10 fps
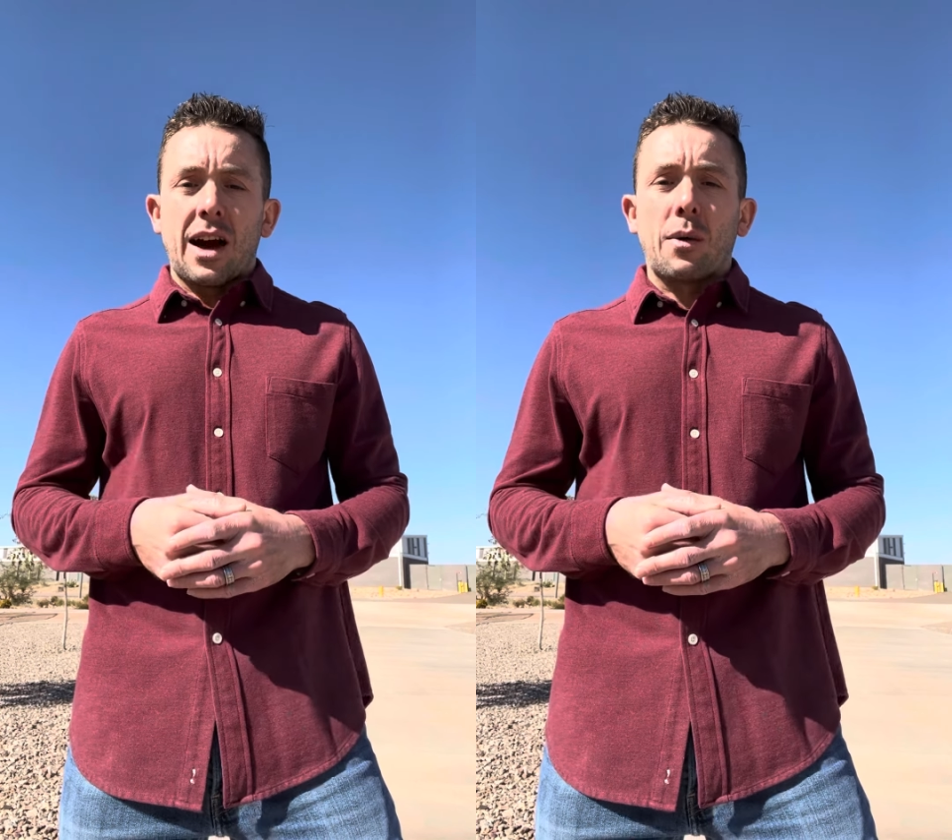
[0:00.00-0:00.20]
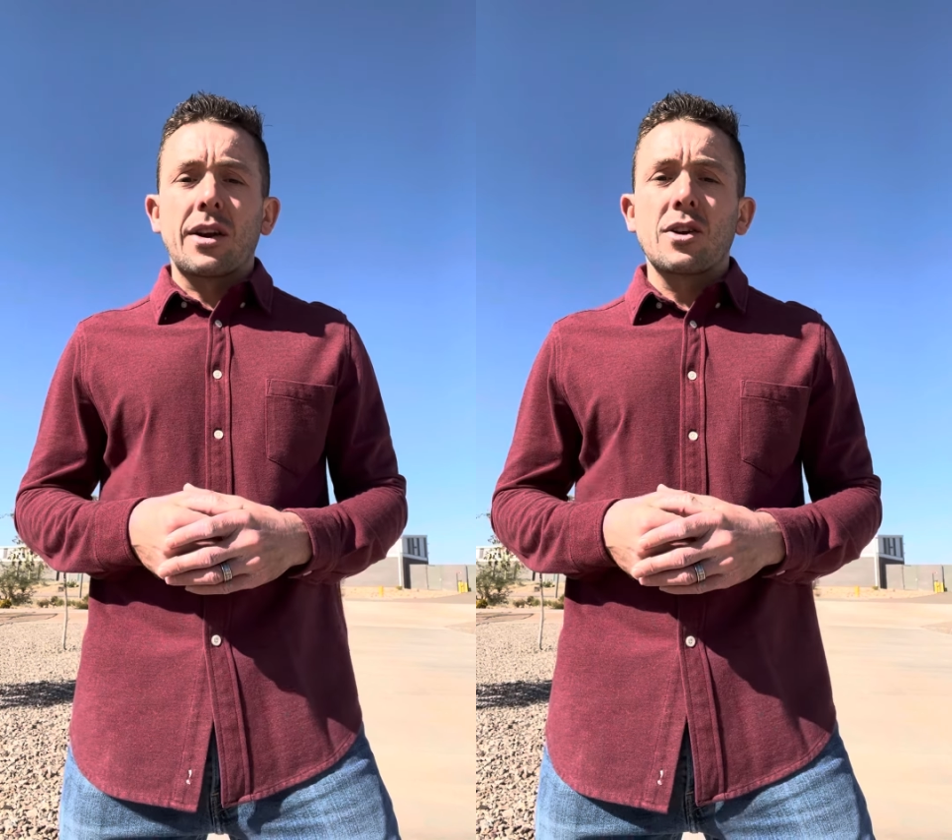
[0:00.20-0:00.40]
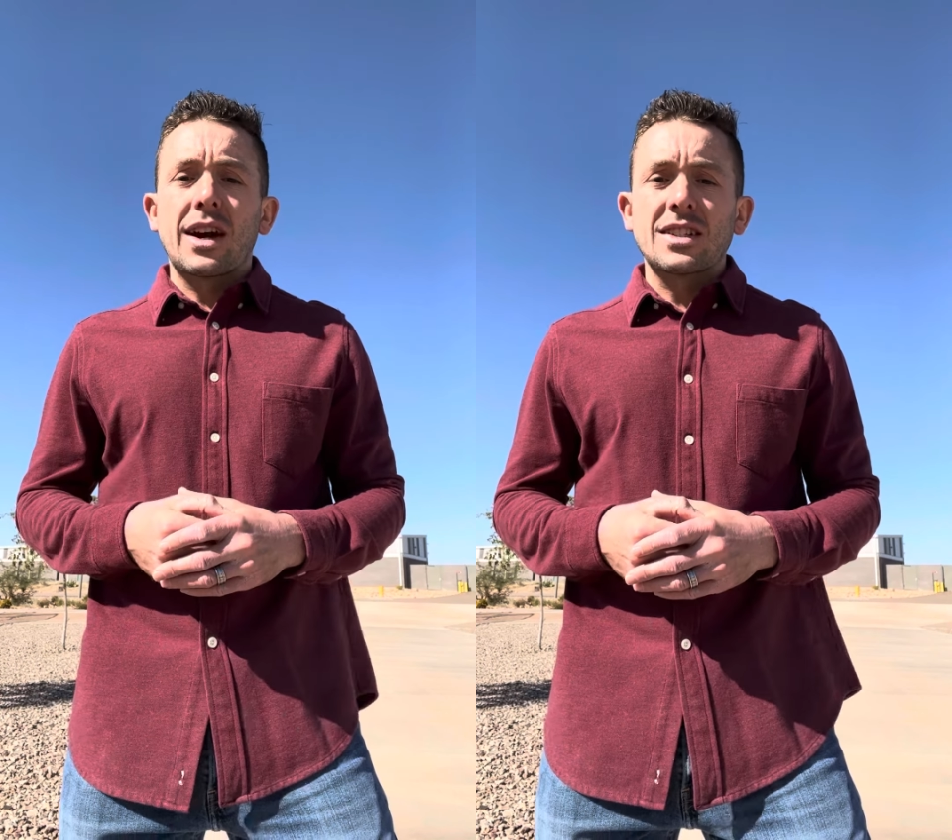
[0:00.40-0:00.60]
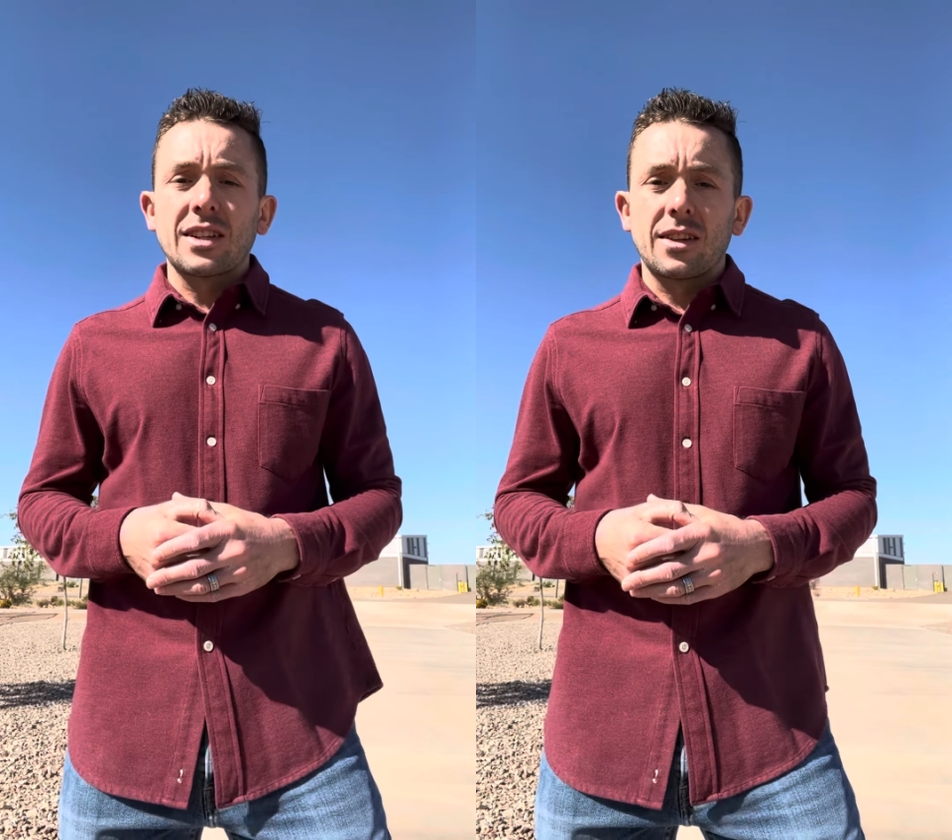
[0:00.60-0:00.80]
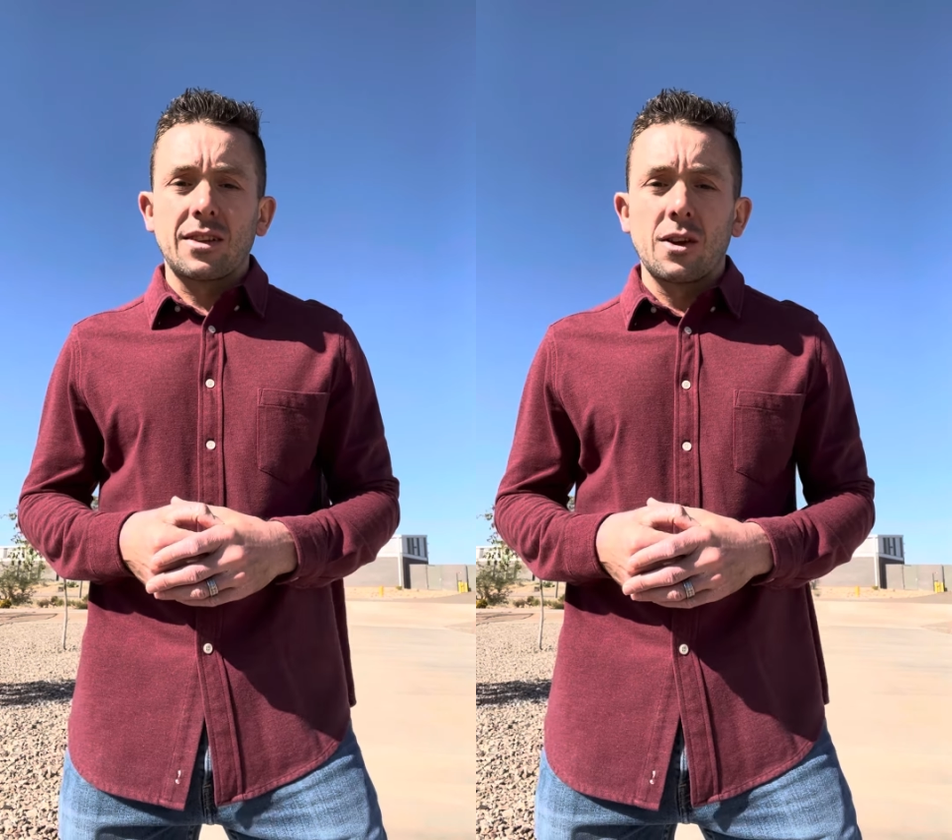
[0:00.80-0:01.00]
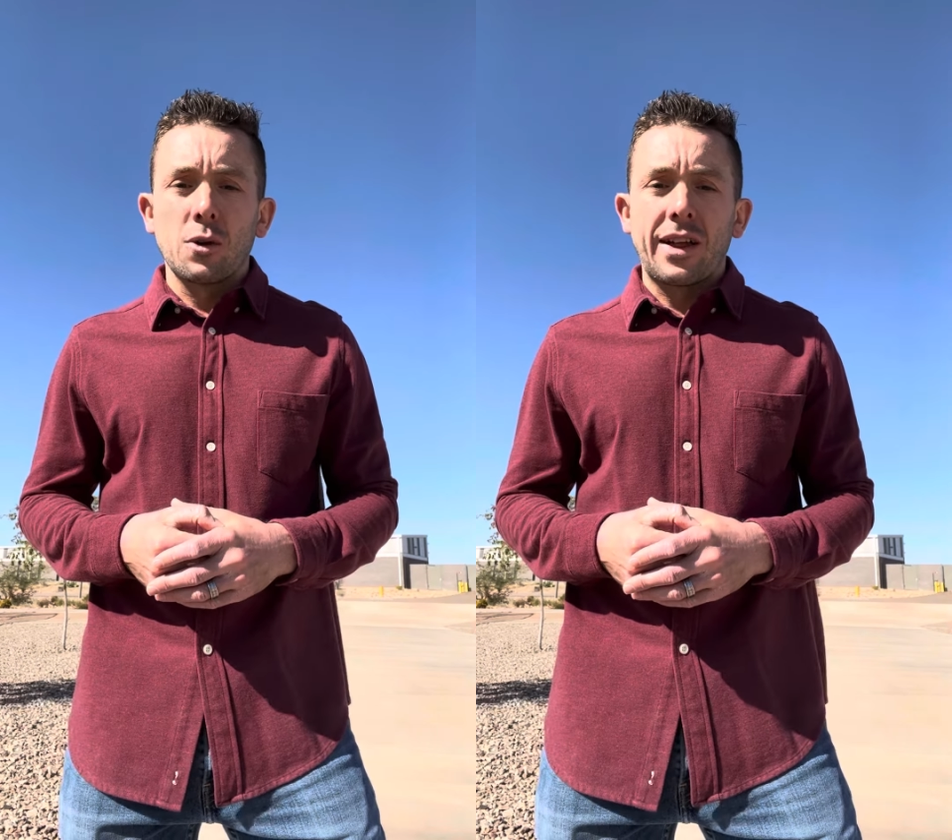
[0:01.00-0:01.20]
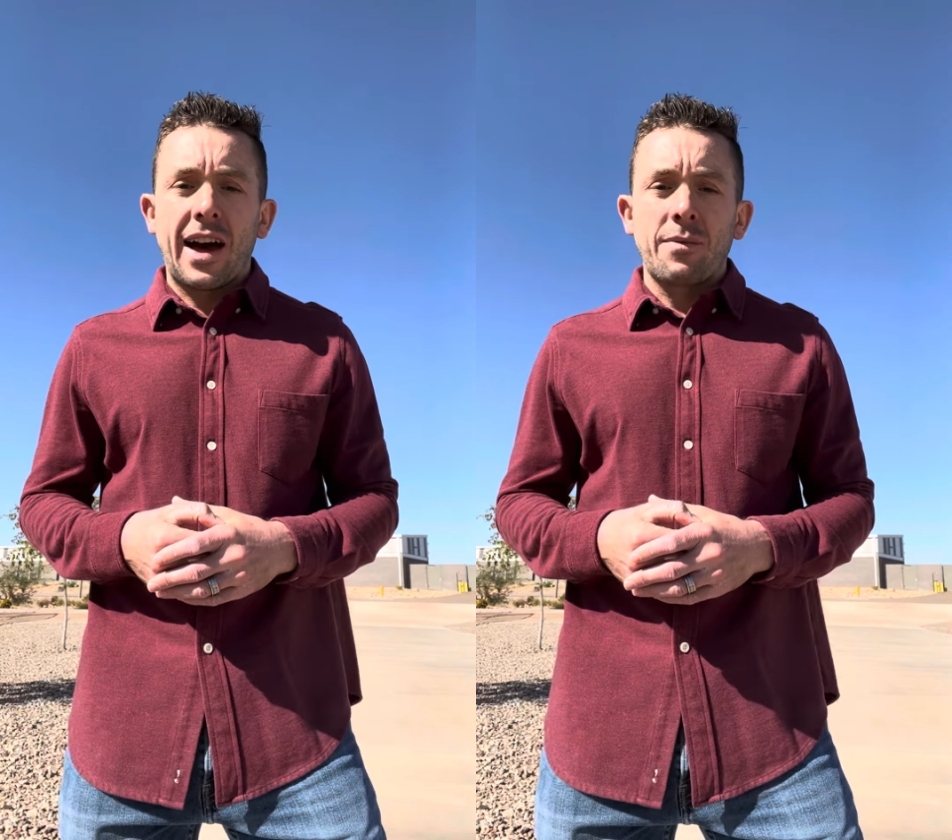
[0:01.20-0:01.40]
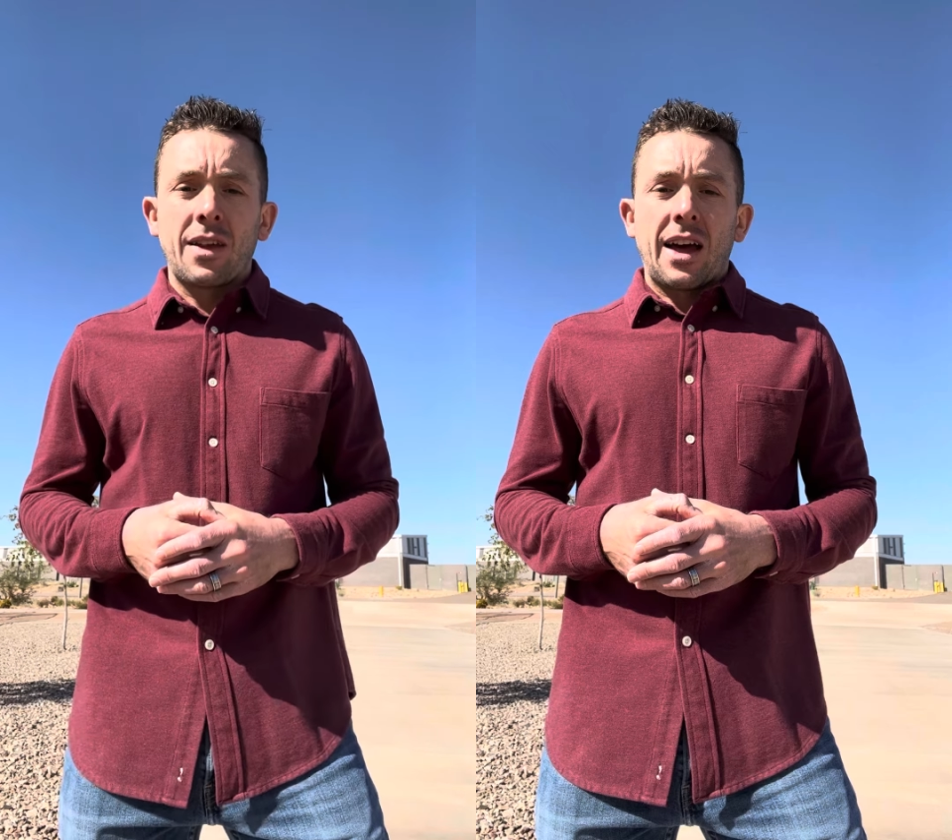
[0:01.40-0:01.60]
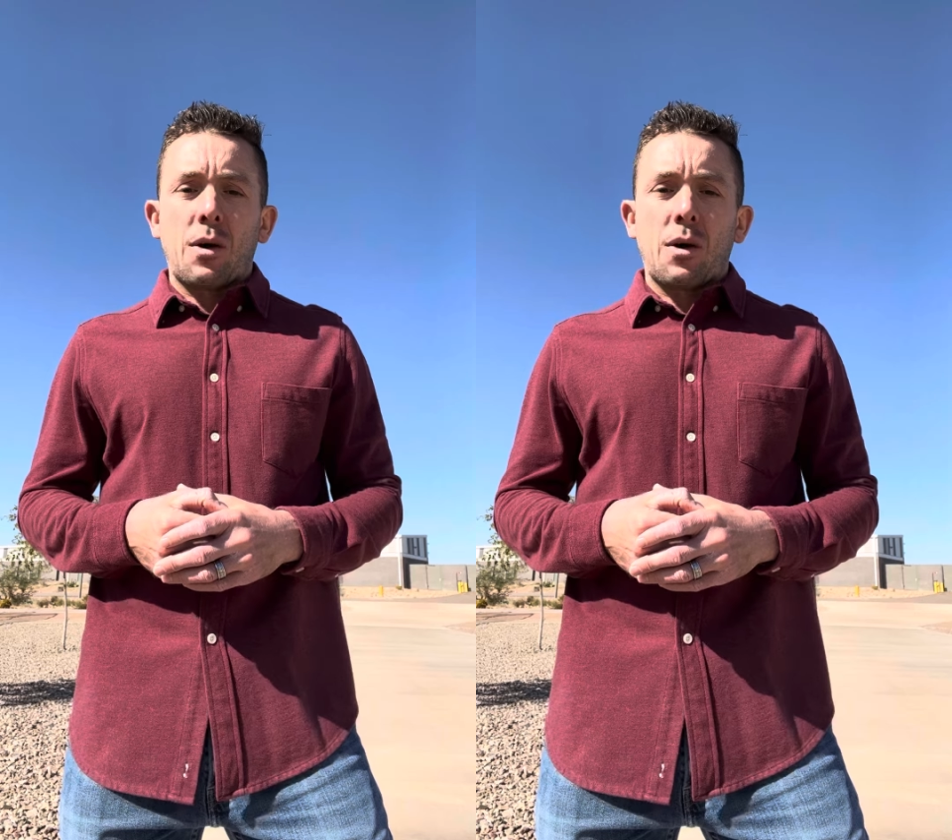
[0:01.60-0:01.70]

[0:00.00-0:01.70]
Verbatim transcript: I wanted you guys to know that.